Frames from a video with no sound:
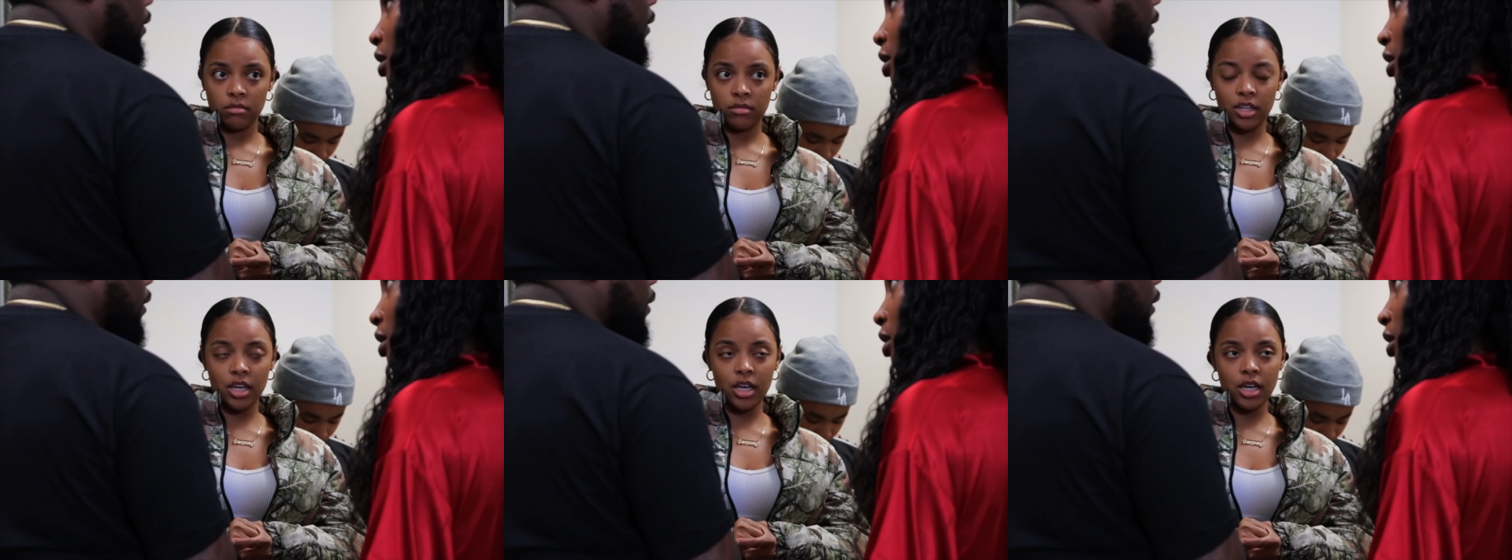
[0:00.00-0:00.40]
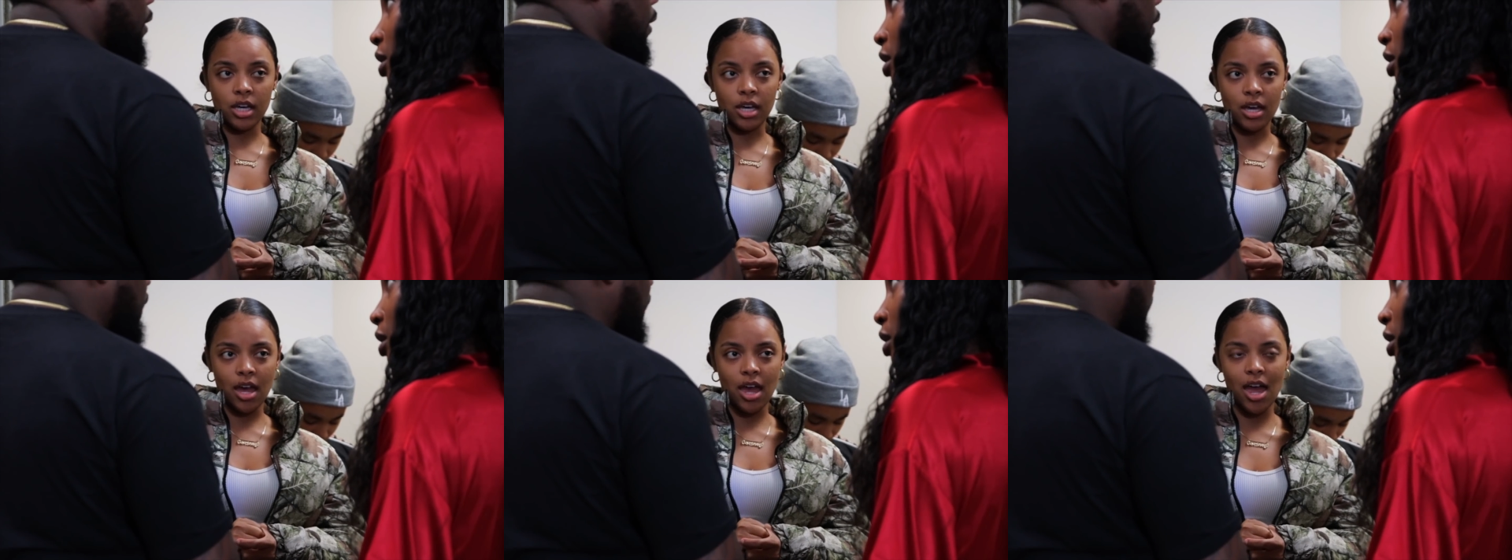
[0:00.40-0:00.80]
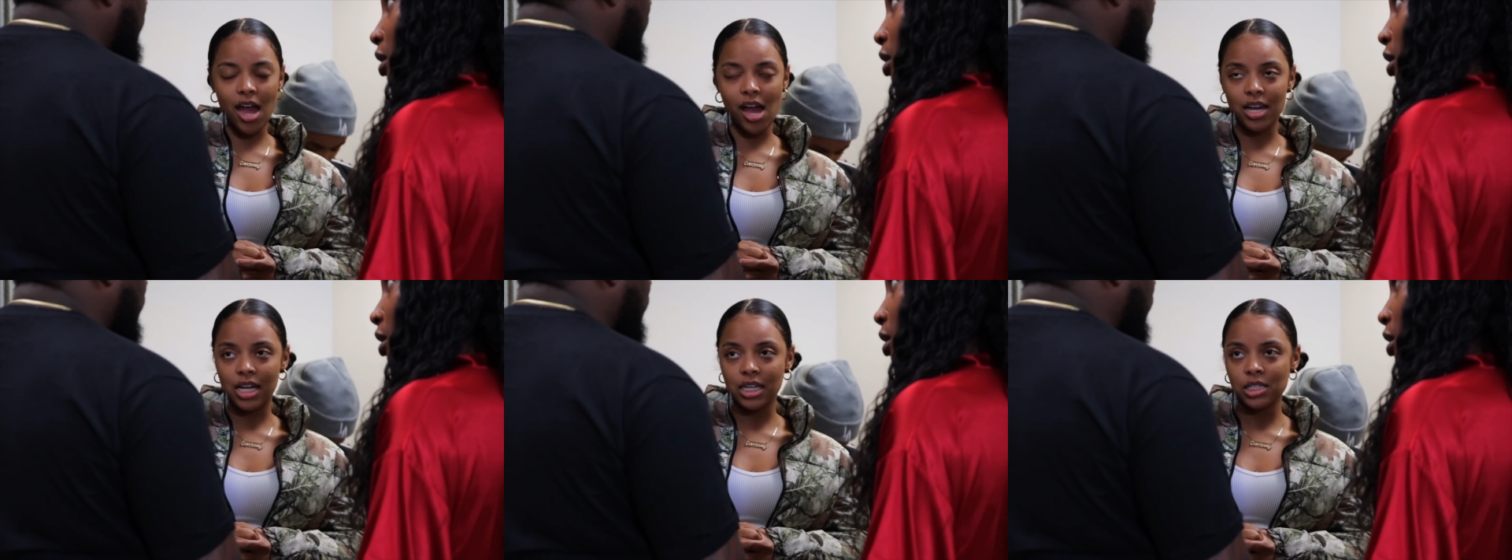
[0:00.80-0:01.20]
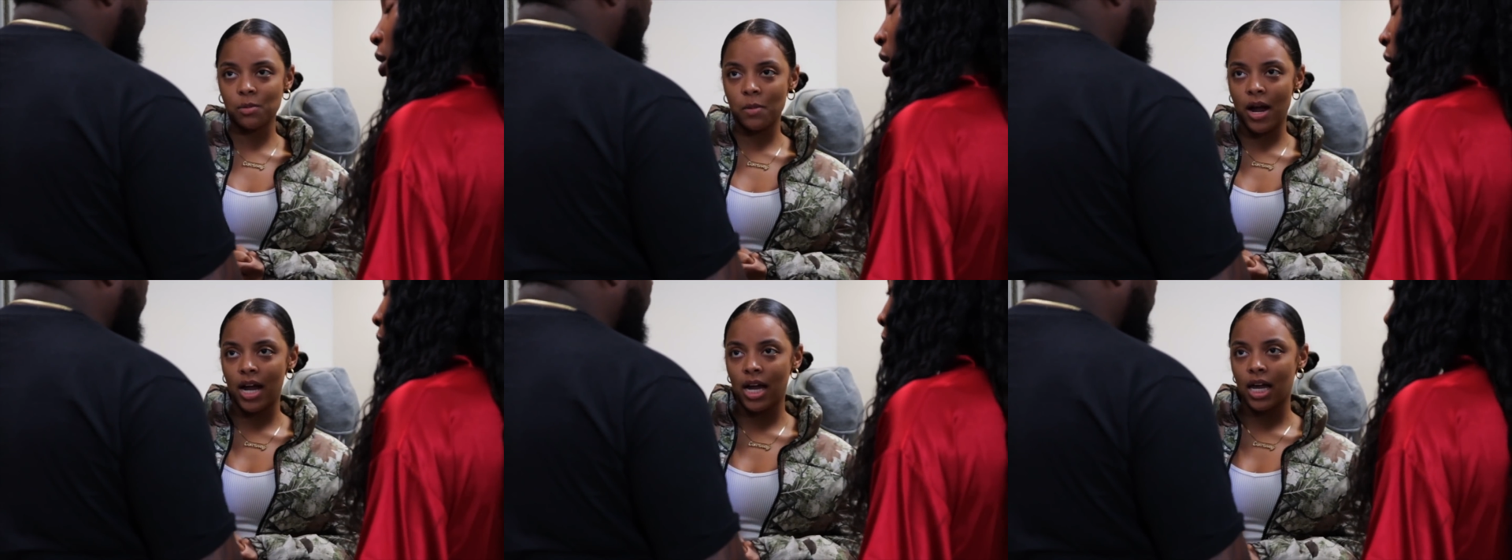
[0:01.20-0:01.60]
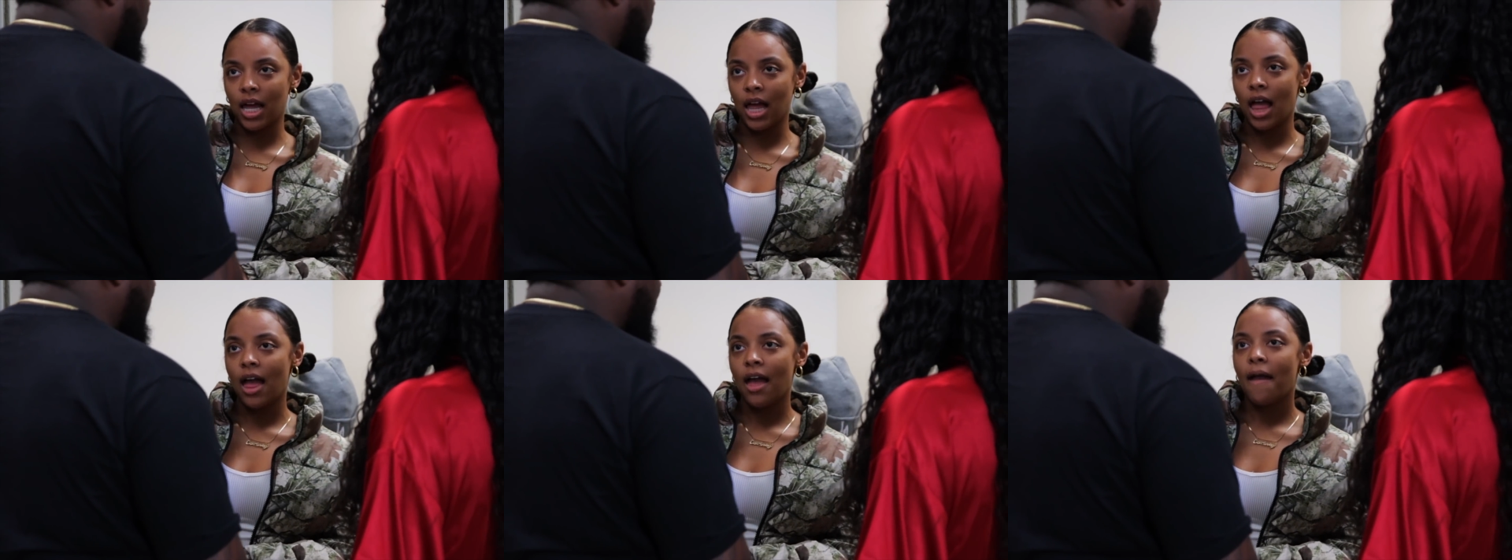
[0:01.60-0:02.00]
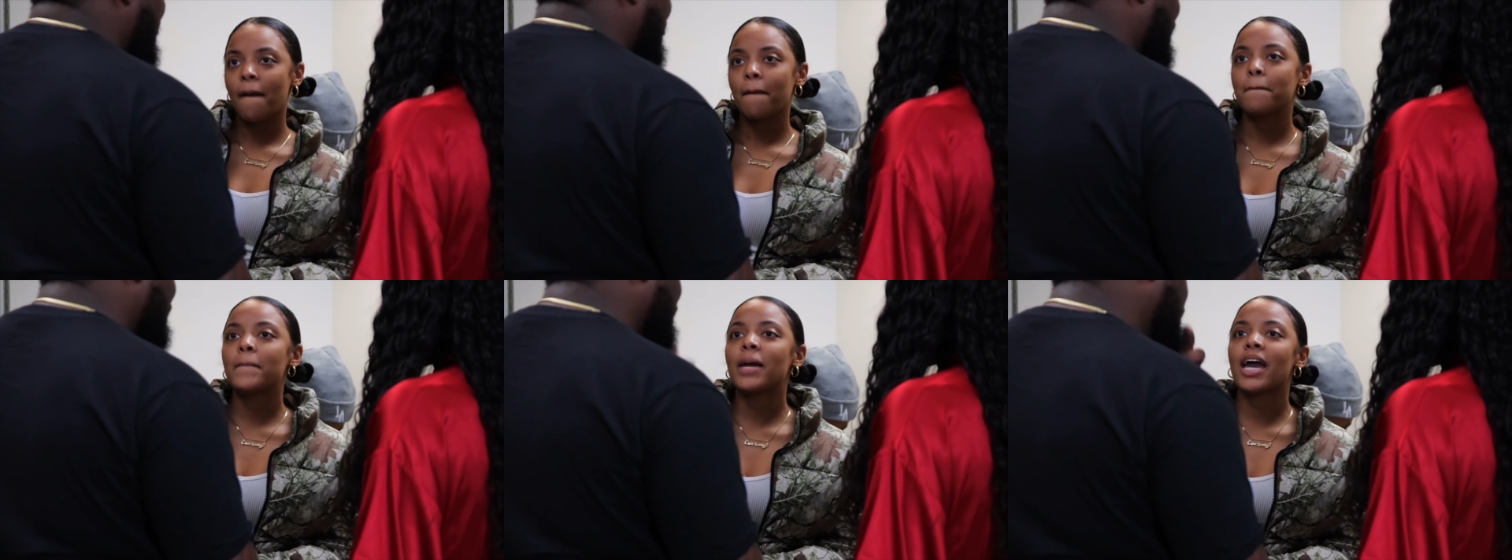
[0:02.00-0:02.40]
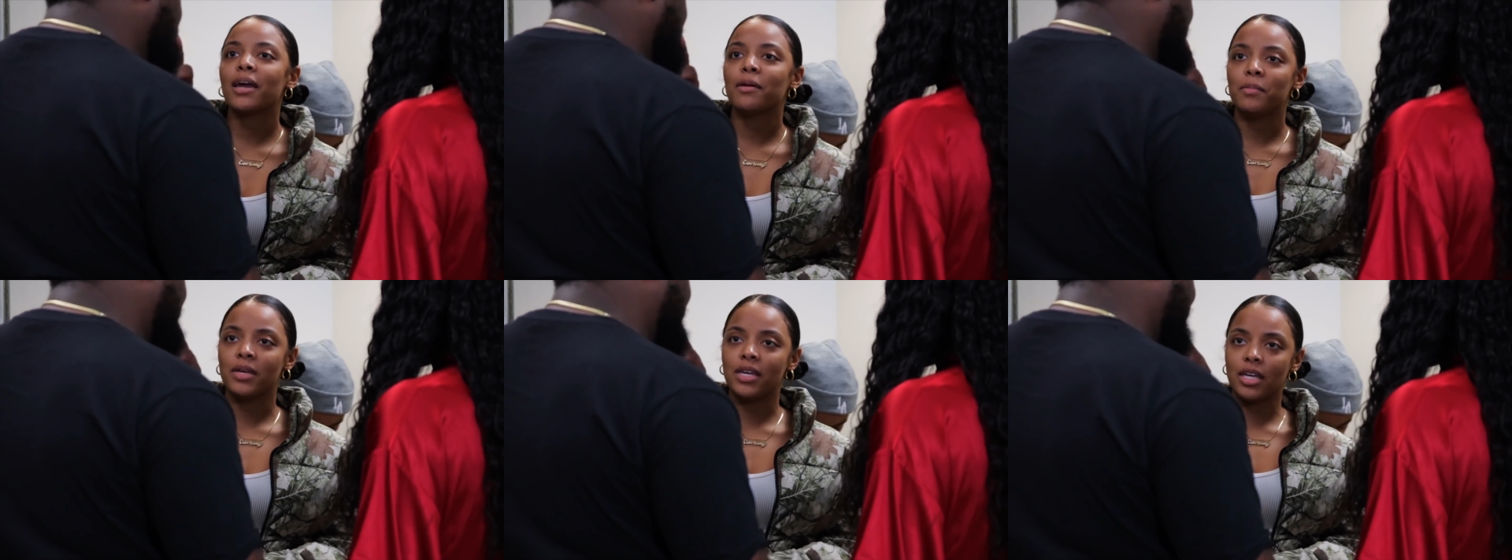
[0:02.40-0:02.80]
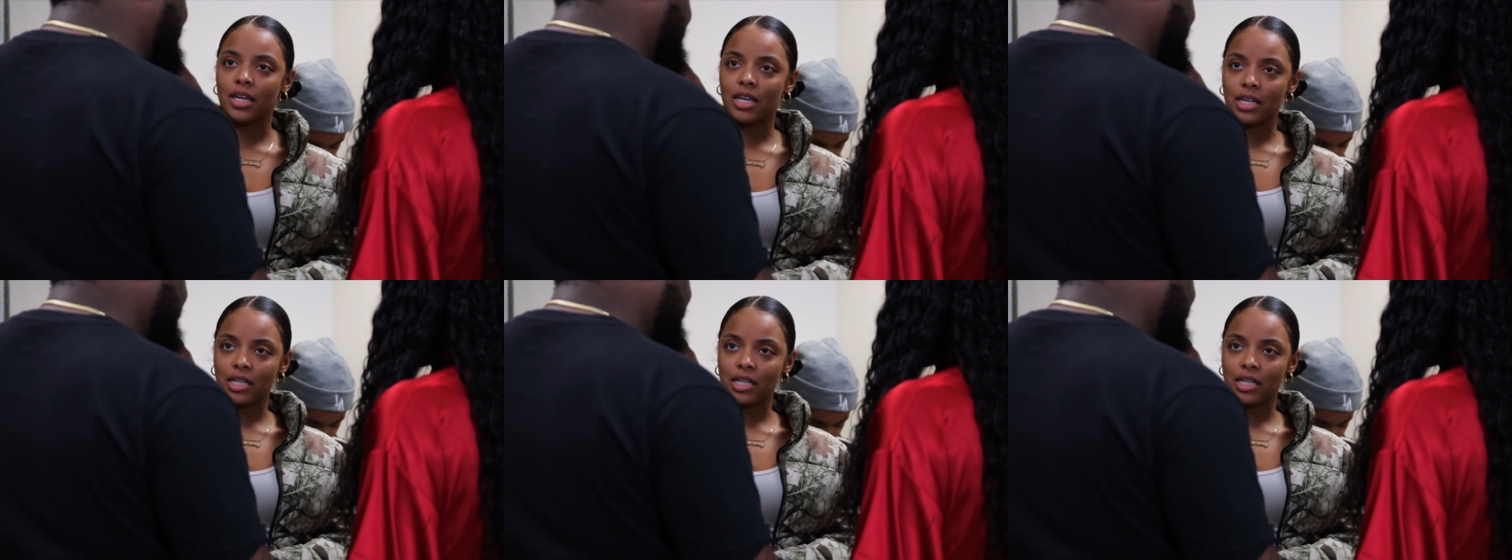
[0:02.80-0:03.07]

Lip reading: Yeah, that's right. Baby.